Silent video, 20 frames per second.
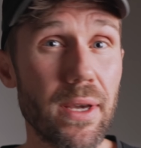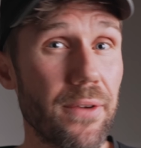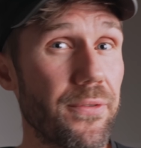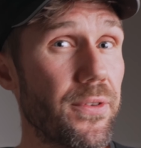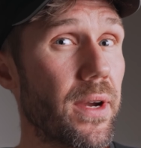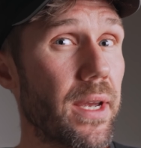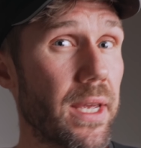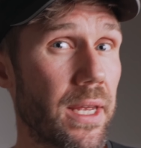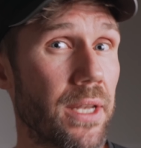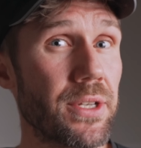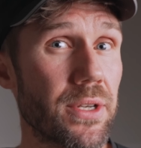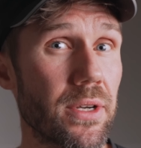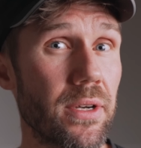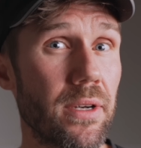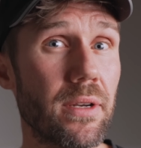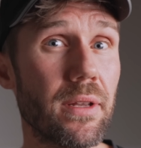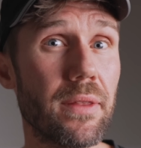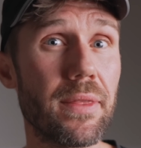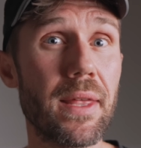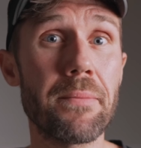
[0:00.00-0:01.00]
if you're
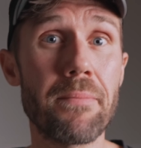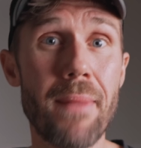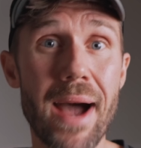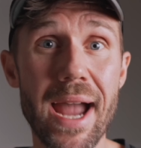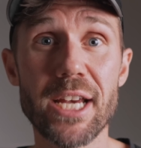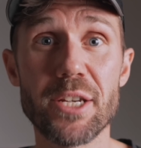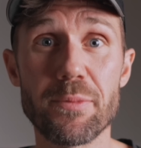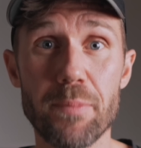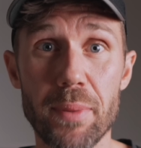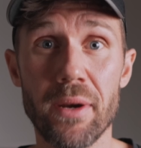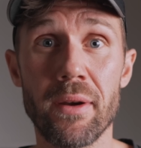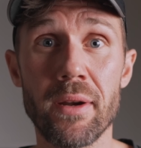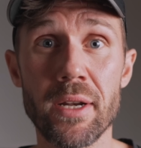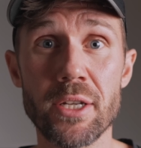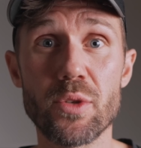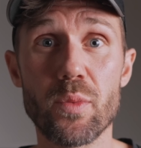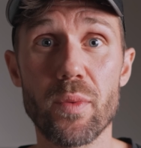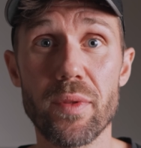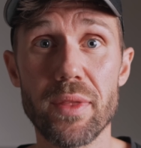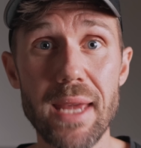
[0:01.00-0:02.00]
injured, then my
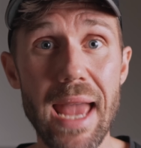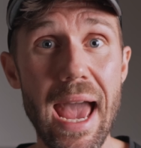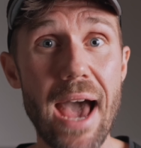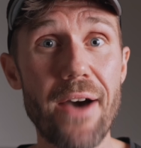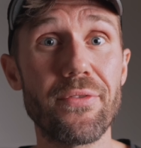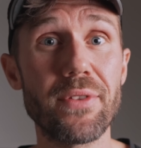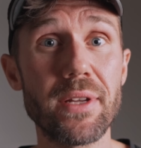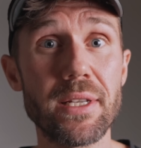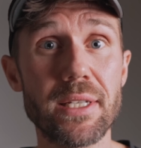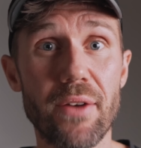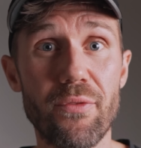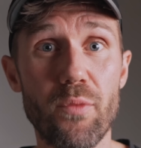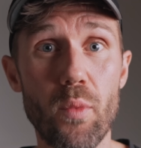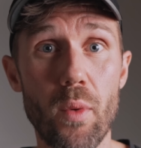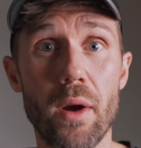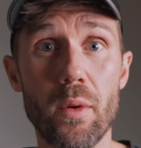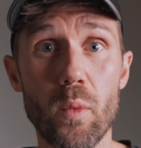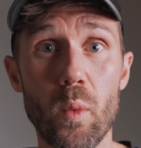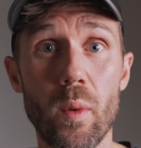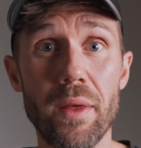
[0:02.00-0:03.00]
experience with the athletes I've
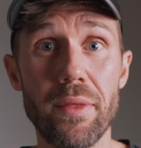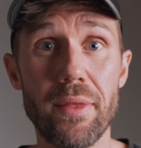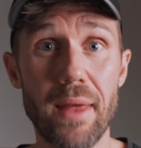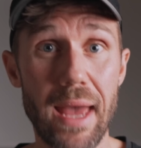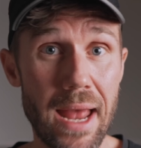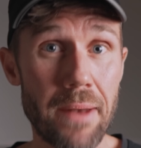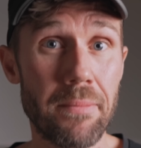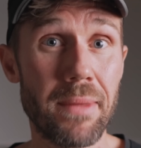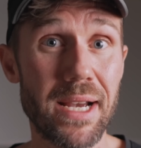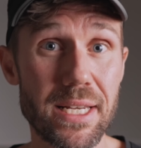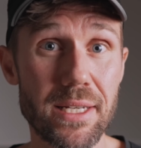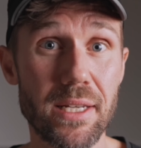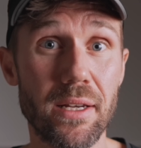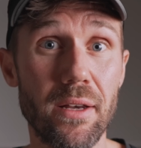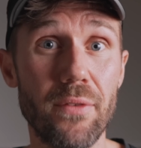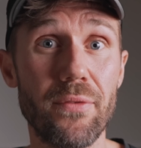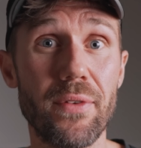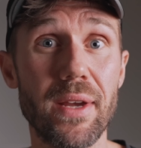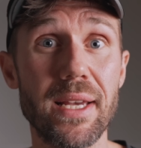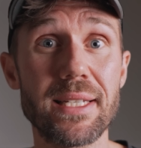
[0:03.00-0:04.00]
worked with and
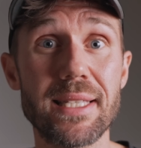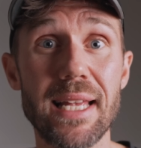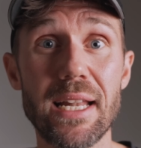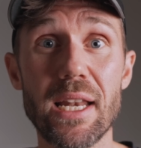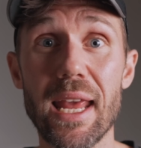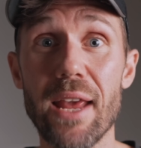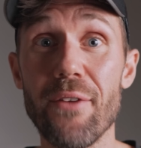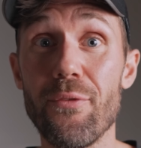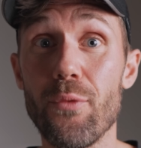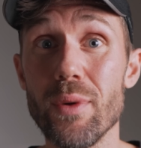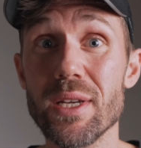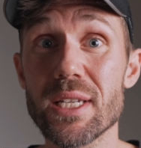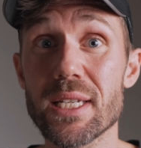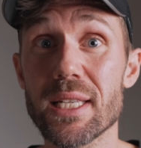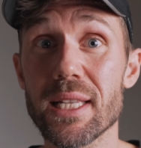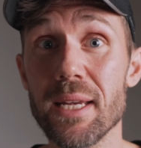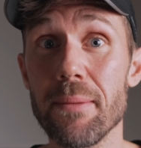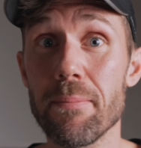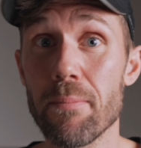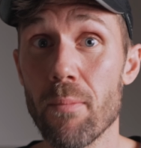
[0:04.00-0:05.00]
myself is that if we
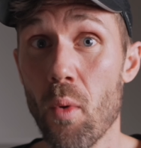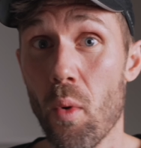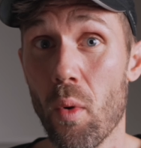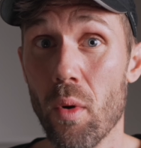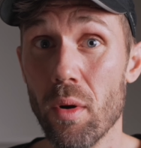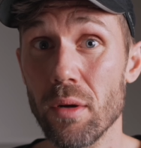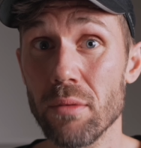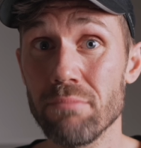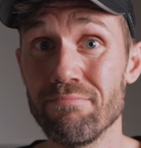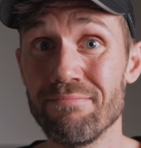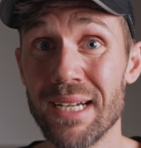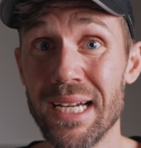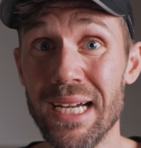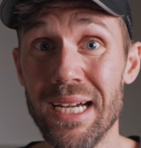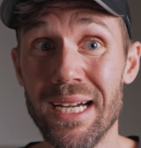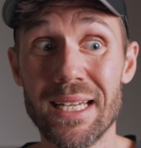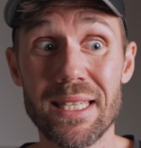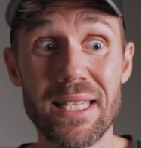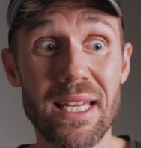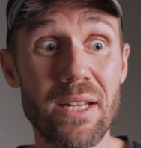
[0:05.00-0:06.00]
sleep more,
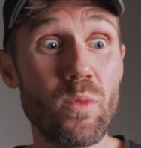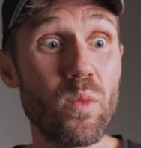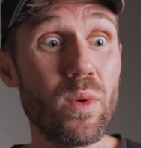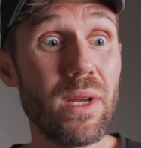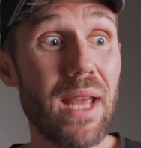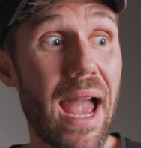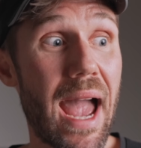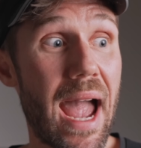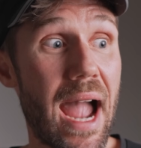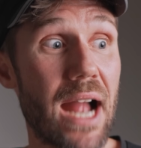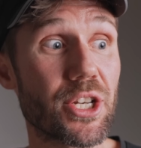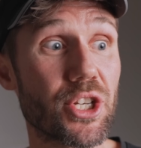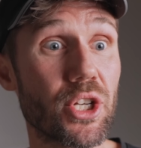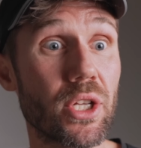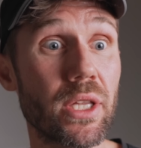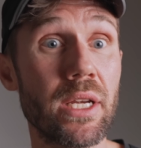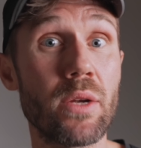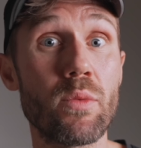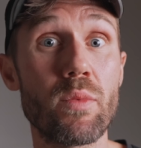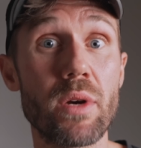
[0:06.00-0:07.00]
then we
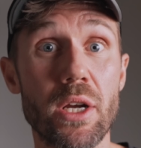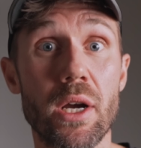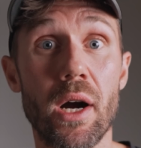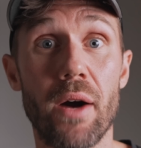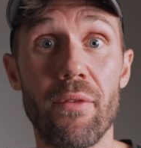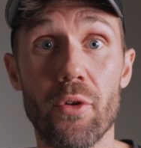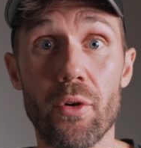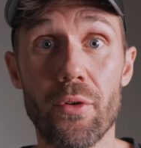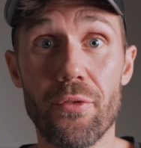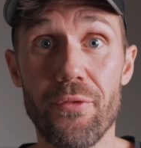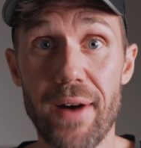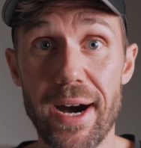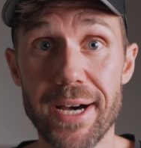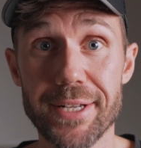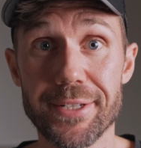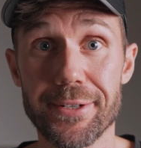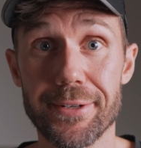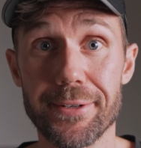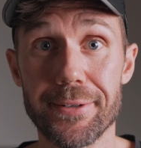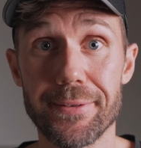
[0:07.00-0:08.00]
actually recover
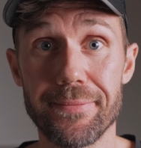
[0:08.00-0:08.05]
faster.